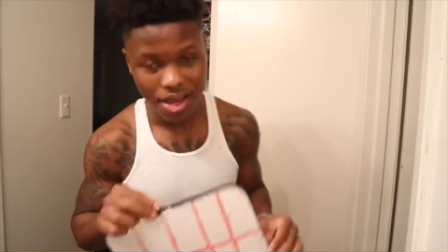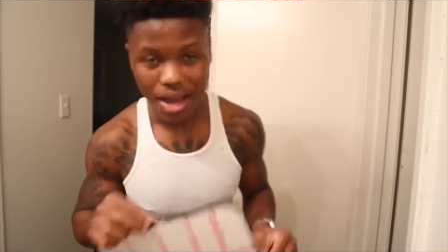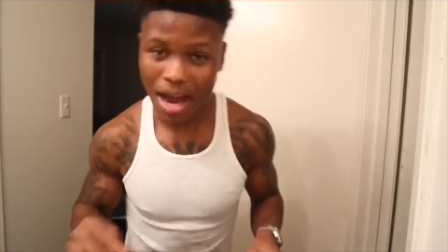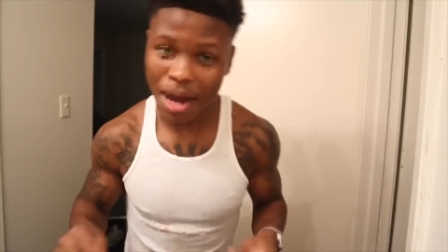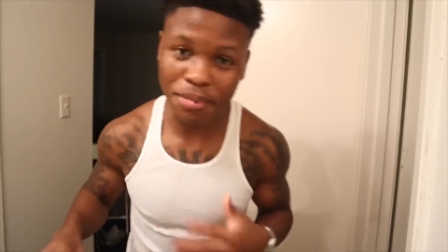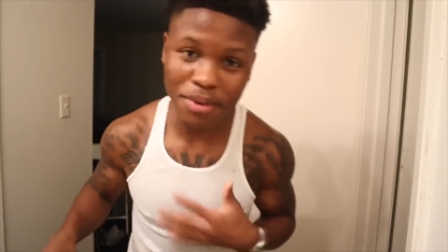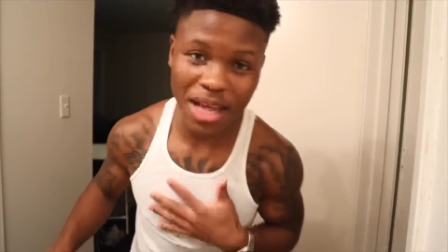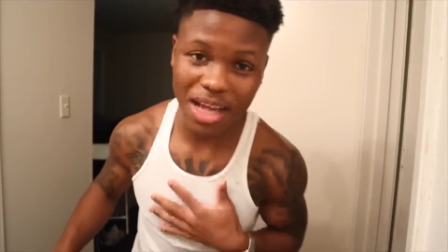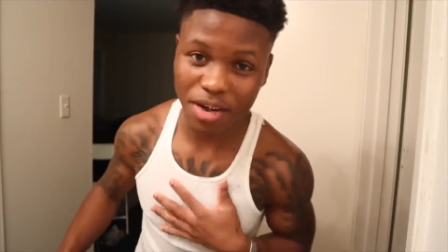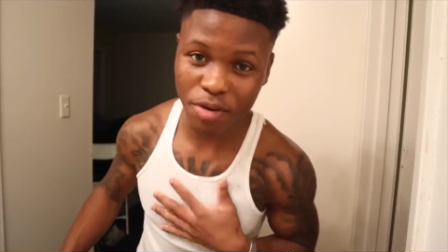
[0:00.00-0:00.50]

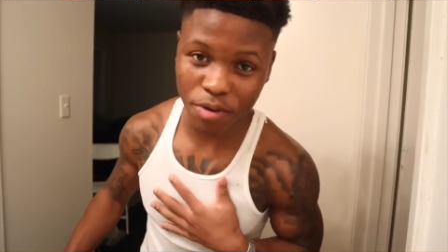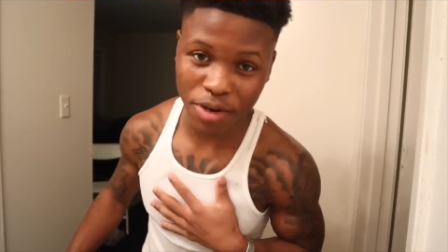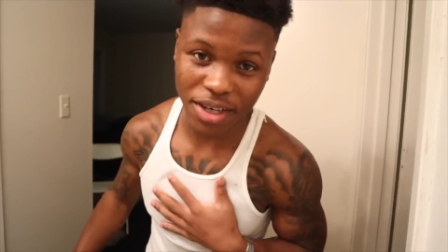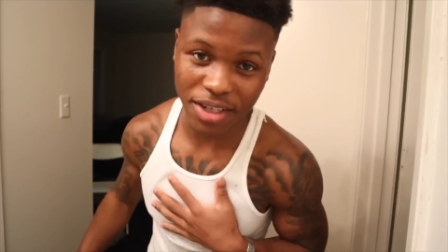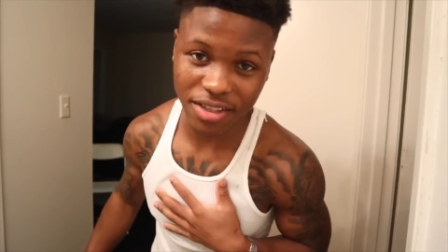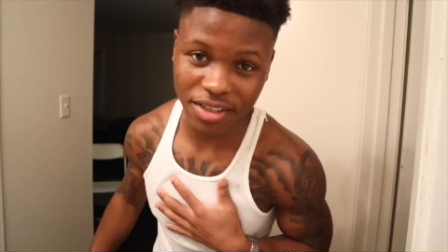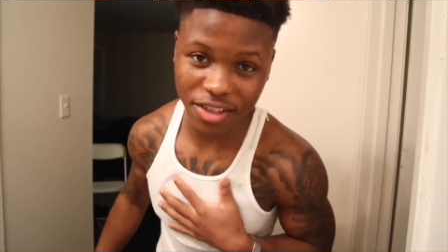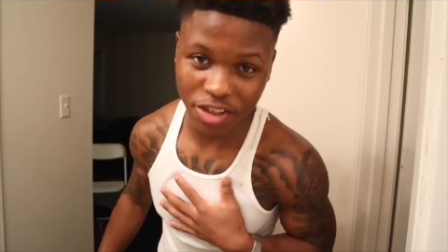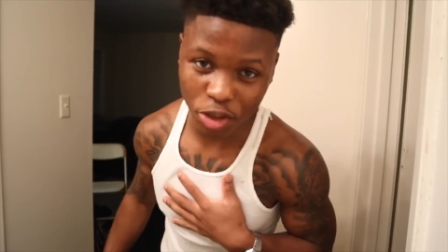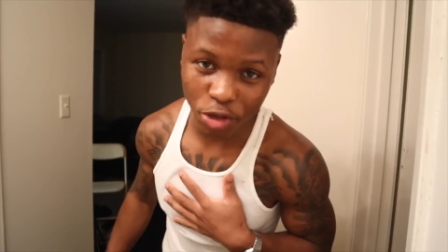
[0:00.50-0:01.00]
I'm not a
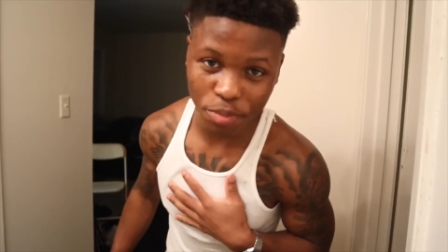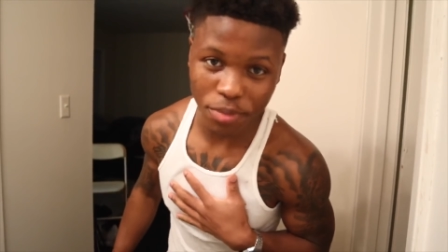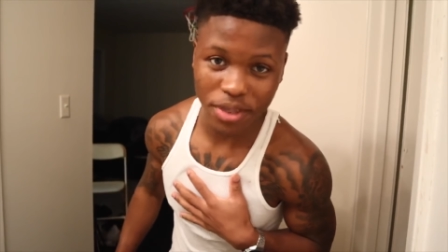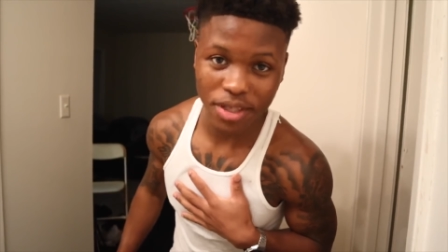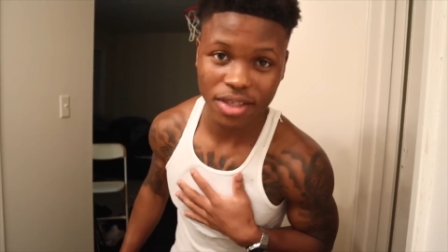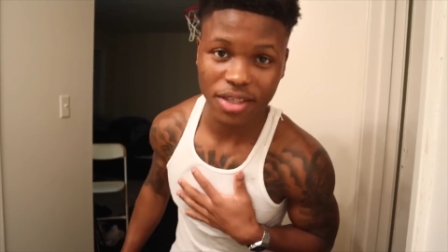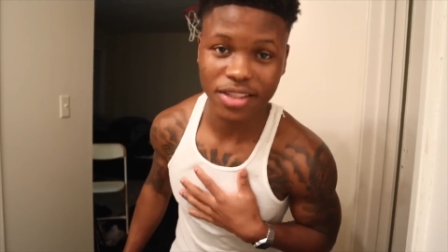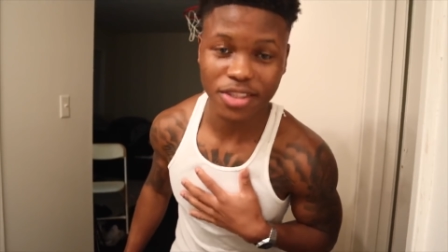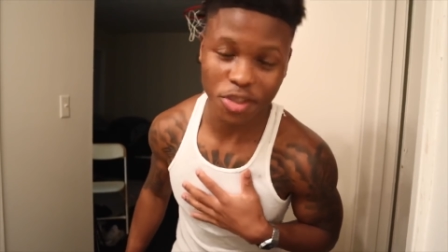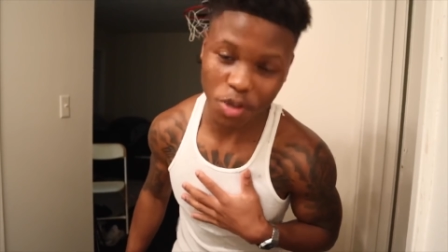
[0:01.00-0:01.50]
regular human,
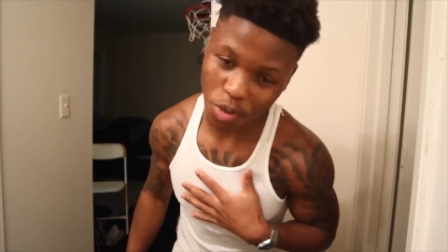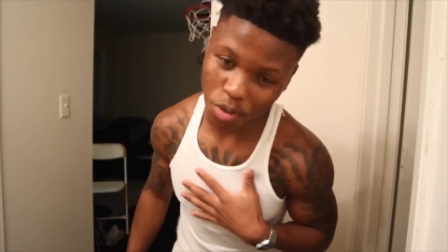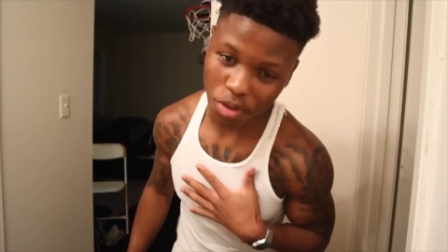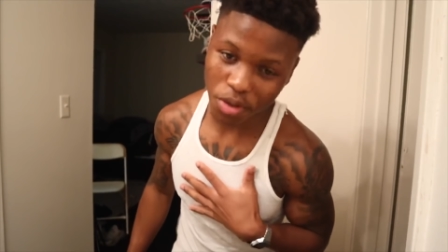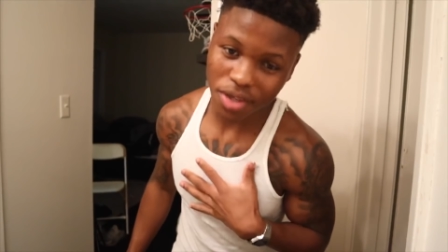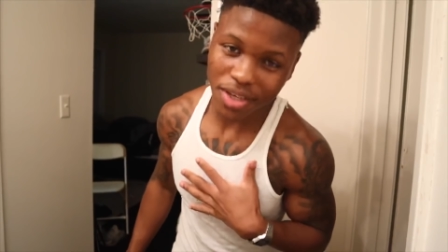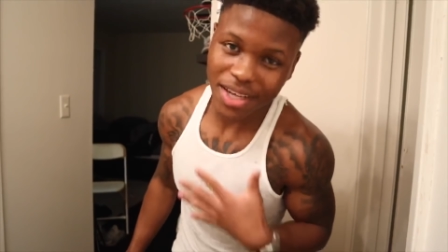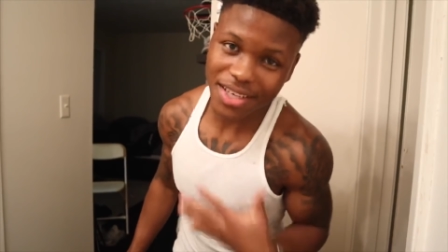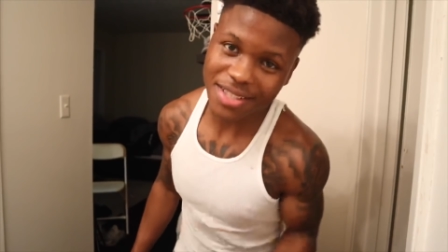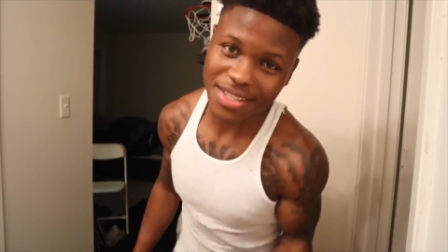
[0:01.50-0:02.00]
so
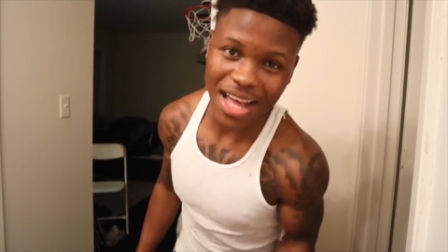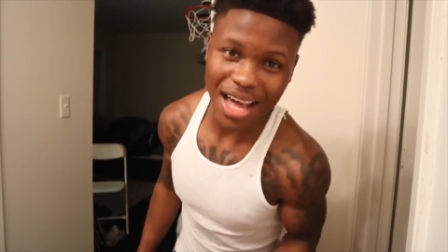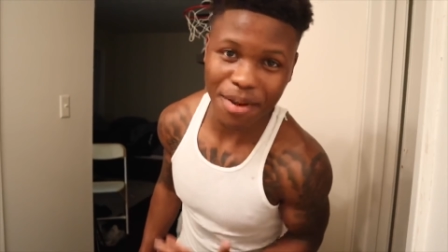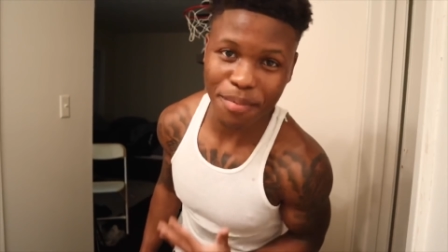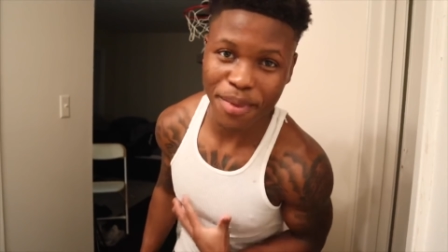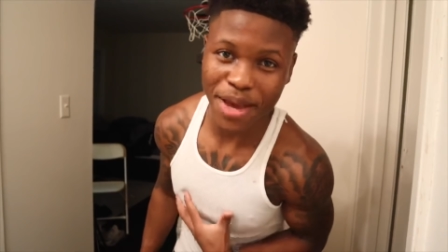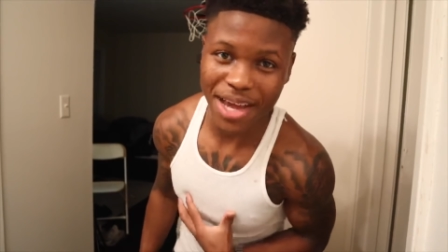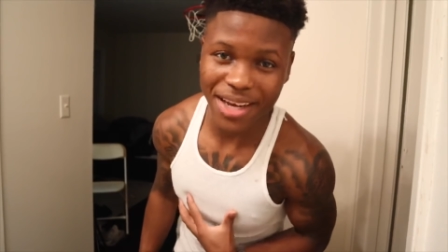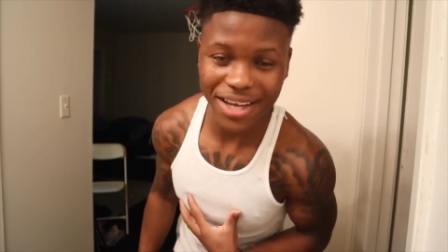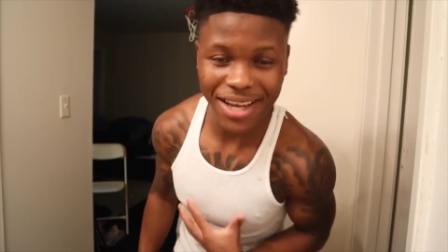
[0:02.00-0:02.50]
it's not a
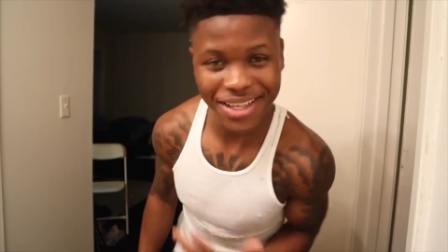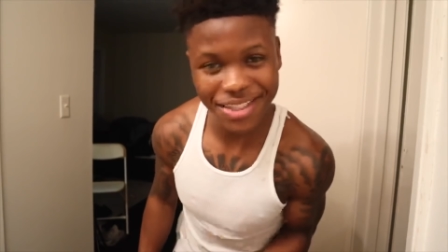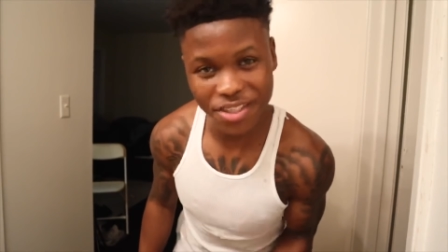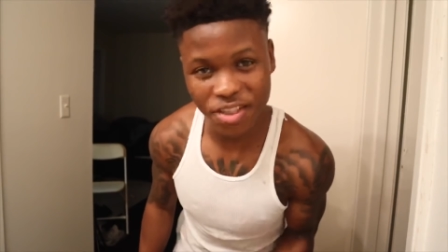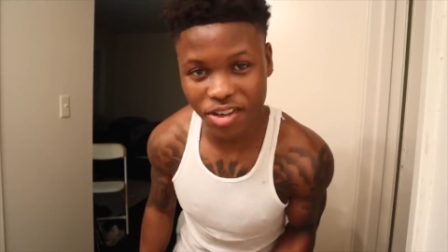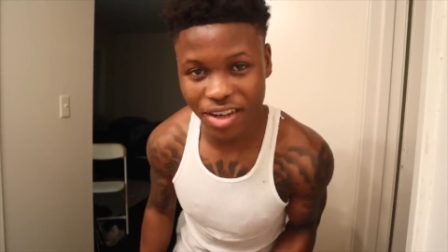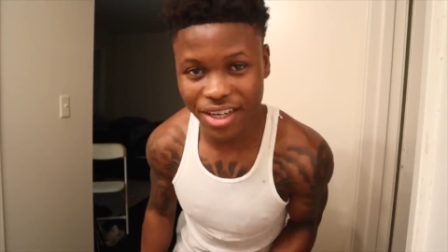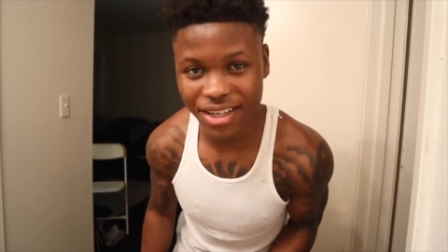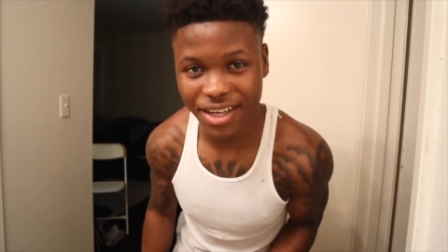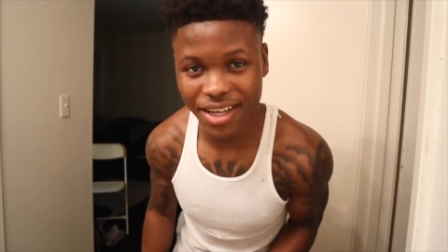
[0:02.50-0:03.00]
bad day. It's a
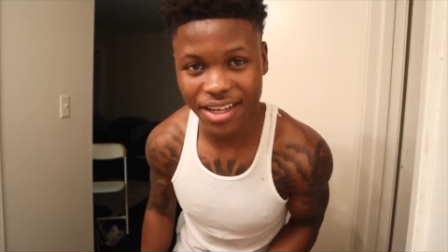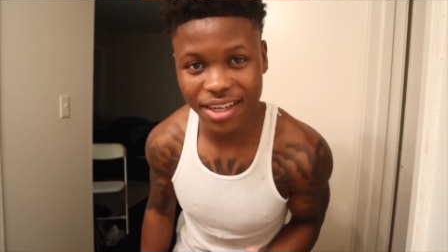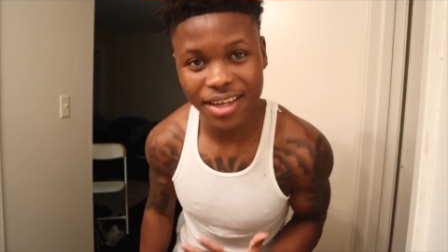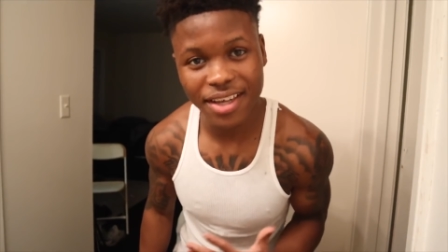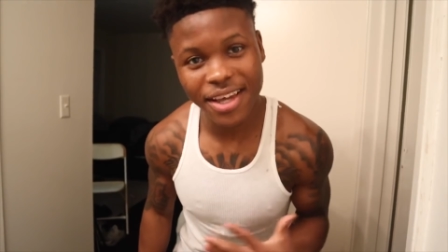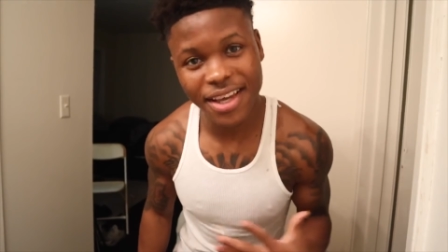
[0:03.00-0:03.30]
great day.